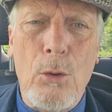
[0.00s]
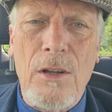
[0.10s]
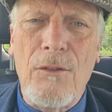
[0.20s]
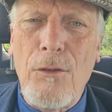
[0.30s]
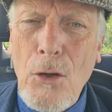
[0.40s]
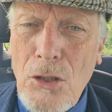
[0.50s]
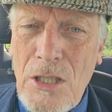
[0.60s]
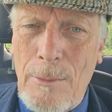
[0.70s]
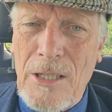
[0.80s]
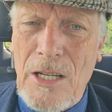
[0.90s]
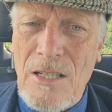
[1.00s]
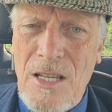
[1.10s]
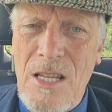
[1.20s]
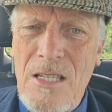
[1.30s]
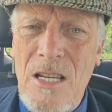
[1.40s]
and the first time I
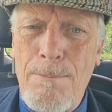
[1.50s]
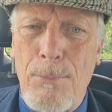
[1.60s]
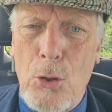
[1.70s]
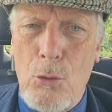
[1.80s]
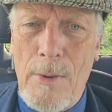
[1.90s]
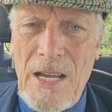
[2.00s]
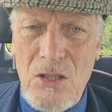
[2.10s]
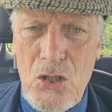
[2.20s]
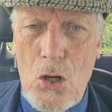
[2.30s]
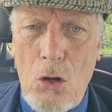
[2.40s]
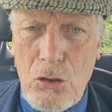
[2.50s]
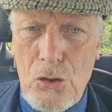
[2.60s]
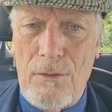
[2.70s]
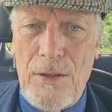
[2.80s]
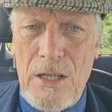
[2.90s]
tasted this, it blew my socks
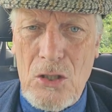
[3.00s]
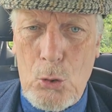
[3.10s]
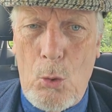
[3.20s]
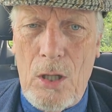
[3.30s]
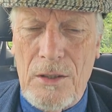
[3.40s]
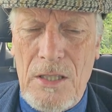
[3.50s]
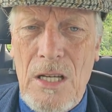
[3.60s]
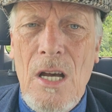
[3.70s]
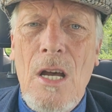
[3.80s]
off in its quality.